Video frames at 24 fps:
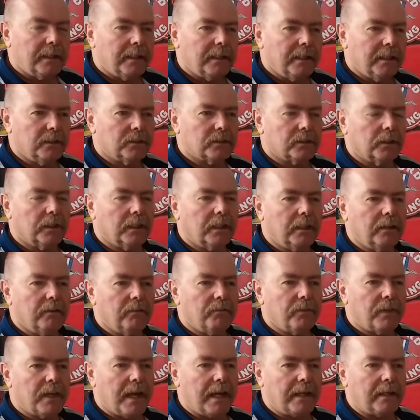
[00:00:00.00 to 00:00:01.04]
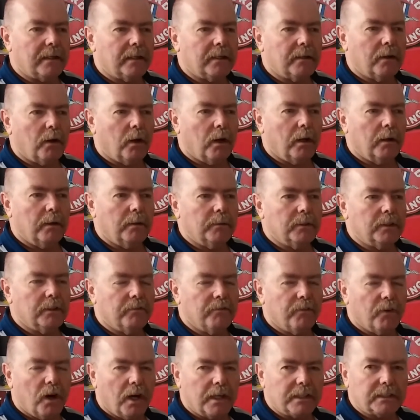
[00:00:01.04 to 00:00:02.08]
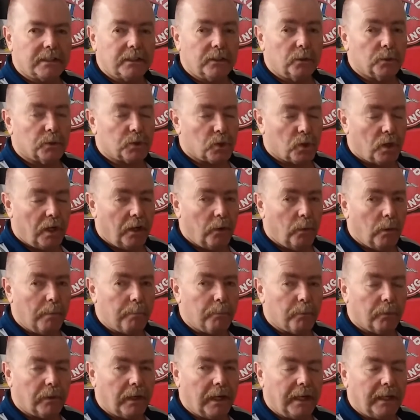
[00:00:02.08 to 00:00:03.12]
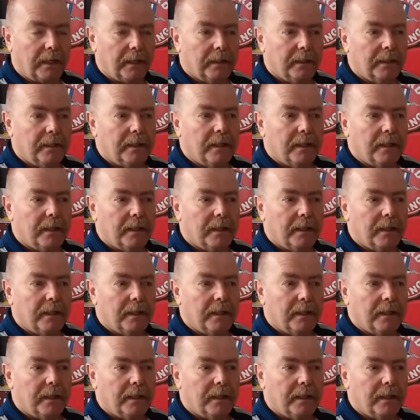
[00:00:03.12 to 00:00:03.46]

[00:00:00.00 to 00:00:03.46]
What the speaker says: is to give that device that you're trying to operate